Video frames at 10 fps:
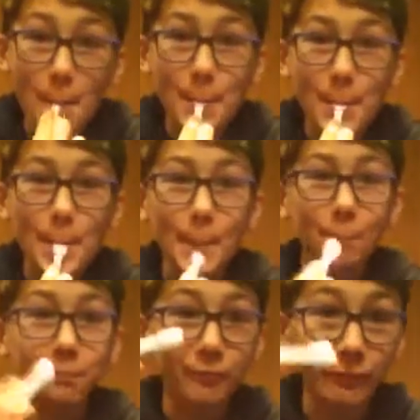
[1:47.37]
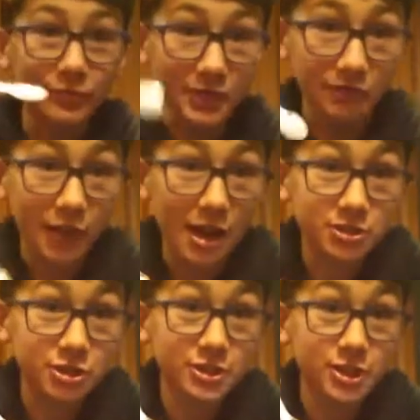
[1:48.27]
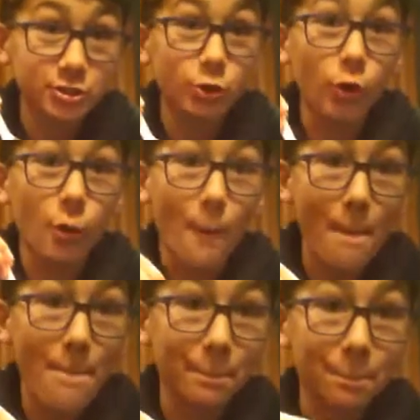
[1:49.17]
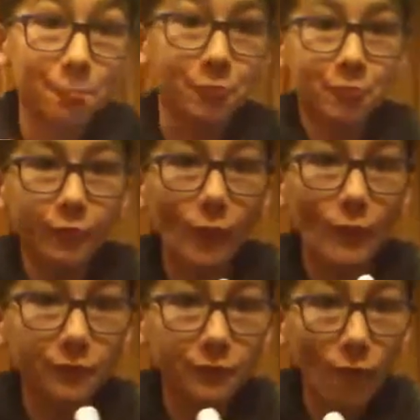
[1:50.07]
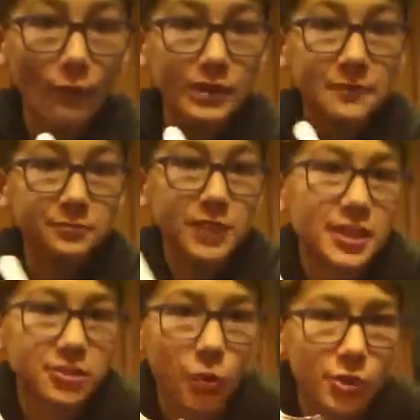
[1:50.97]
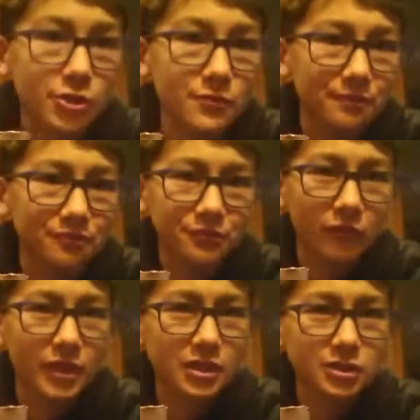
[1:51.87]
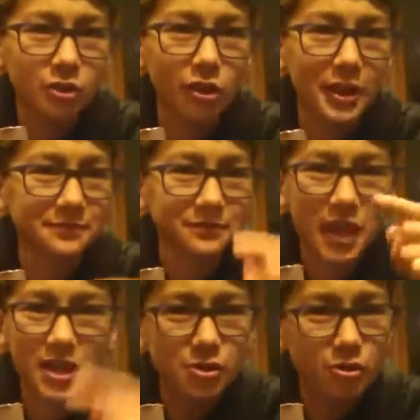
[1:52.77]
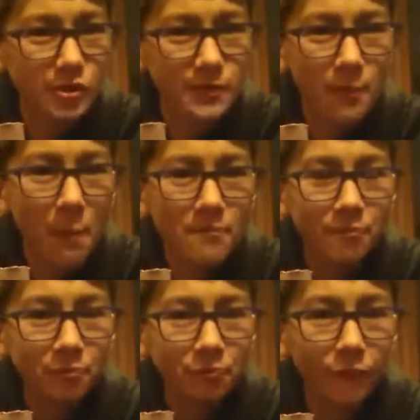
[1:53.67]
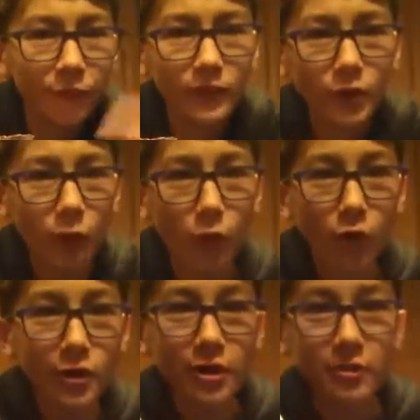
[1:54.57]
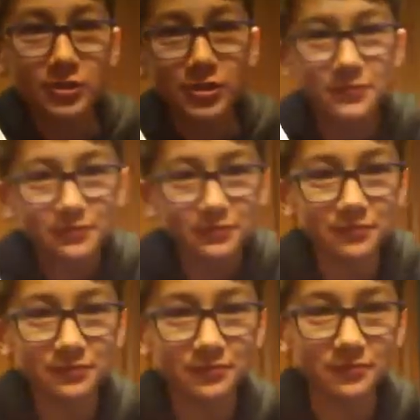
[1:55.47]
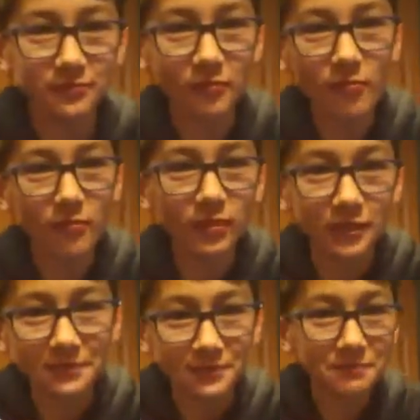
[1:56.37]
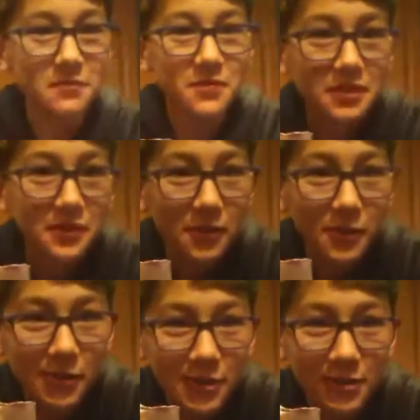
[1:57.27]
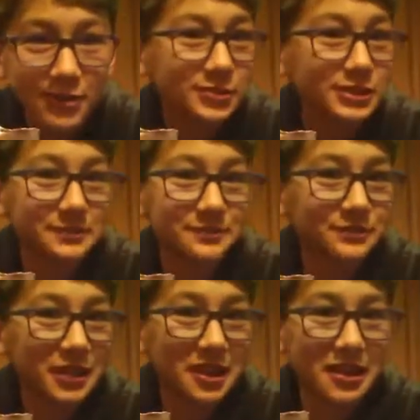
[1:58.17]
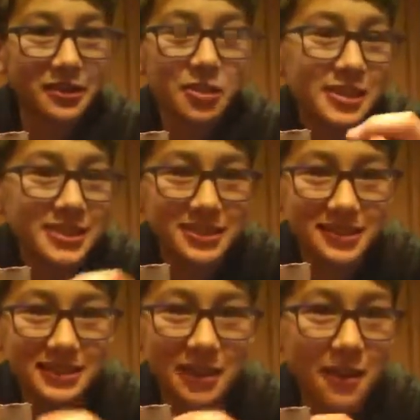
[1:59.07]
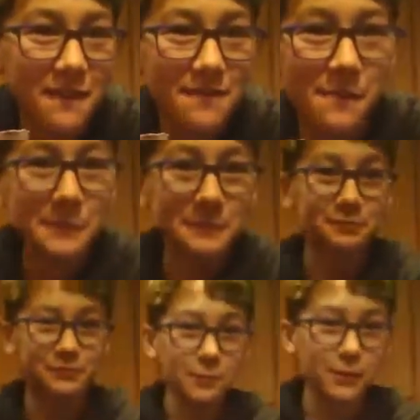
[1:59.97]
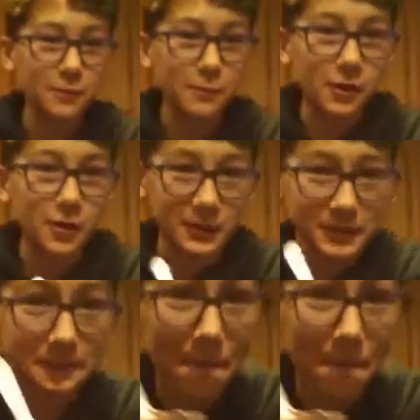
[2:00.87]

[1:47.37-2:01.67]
What do people watch? That actually tastes so good. Oh, people watch Okay, so when you're, oh, so like ice cream, well, Oreos. create Fortnite in real life. Oreos, like cookies and stuff, Bear paws.